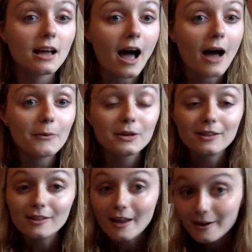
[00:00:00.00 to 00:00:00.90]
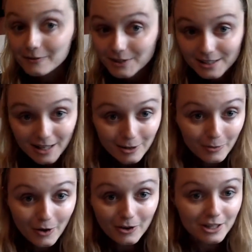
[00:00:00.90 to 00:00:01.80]
I would love to see the
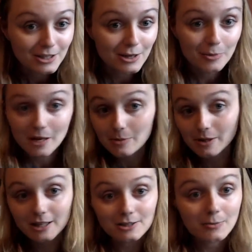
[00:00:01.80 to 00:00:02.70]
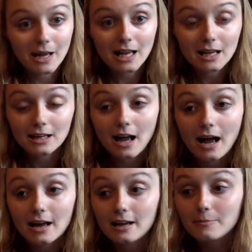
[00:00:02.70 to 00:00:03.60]
progress that your bean plants are making.
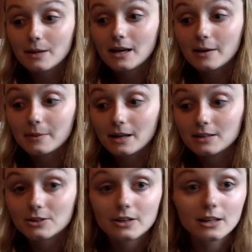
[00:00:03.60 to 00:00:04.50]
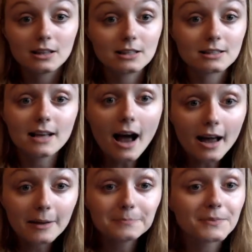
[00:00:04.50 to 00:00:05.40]
I am becoming, during this
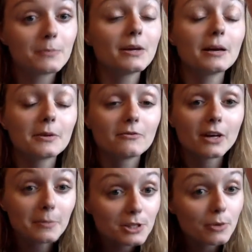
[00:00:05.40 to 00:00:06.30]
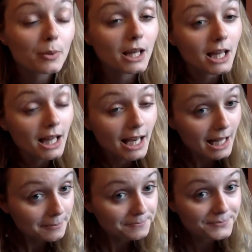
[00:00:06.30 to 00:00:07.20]
time, I'm becoming very much a plant
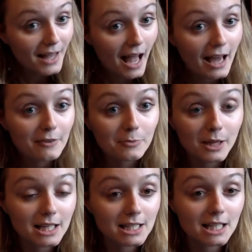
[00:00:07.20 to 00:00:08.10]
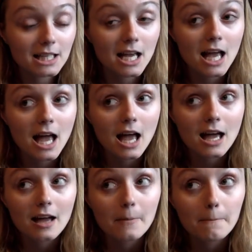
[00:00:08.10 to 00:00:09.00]
lady. I have planted,
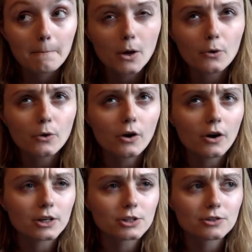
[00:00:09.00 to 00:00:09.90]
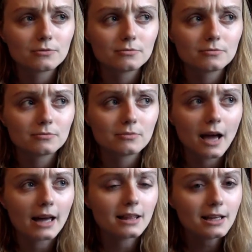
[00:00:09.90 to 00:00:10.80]
oh gosh,
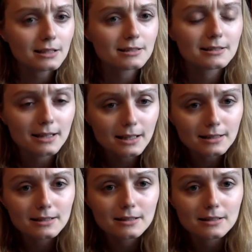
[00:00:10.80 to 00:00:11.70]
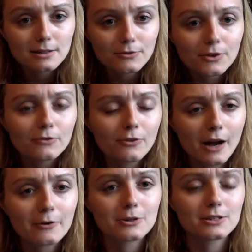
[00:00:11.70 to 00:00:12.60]
I think 6 different
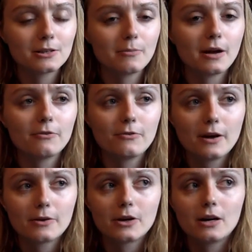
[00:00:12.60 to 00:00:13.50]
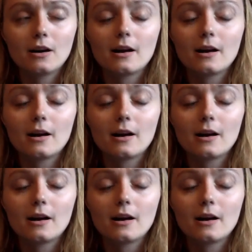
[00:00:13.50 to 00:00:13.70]
flowers in my flower